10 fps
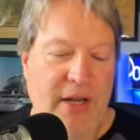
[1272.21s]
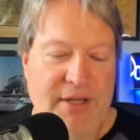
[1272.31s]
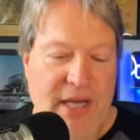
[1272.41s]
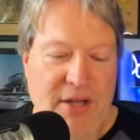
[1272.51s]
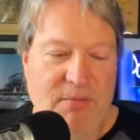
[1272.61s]
It
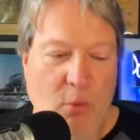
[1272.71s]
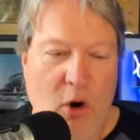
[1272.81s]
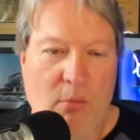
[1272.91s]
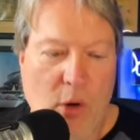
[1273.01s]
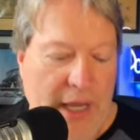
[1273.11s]
sounds more
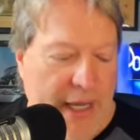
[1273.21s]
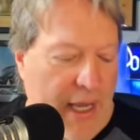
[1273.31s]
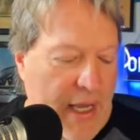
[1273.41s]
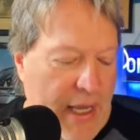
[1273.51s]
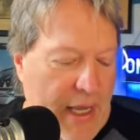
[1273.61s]
and more like
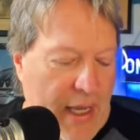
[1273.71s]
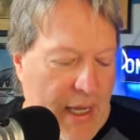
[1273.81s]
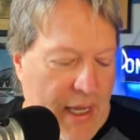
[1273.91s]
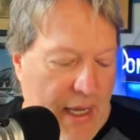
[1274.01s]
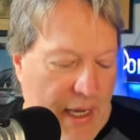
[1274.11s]

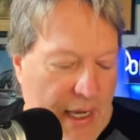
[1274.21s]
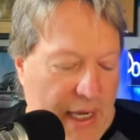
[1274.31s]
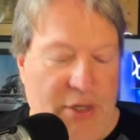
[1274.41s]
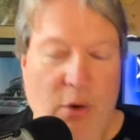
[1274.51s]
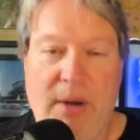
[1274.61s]
he
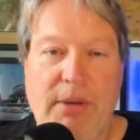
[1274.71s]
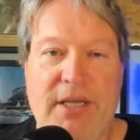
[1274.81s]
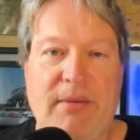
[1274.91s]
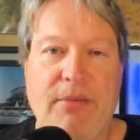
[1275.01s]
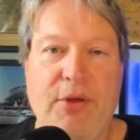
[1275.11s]
is going to play
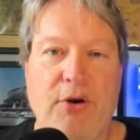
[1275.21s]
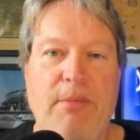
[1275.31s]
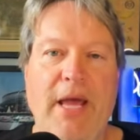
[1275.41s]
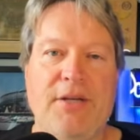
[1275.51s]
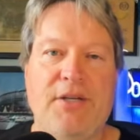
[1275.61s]
some third
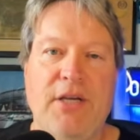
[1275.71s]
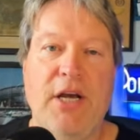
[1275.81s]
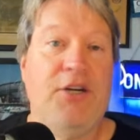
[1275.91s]
base.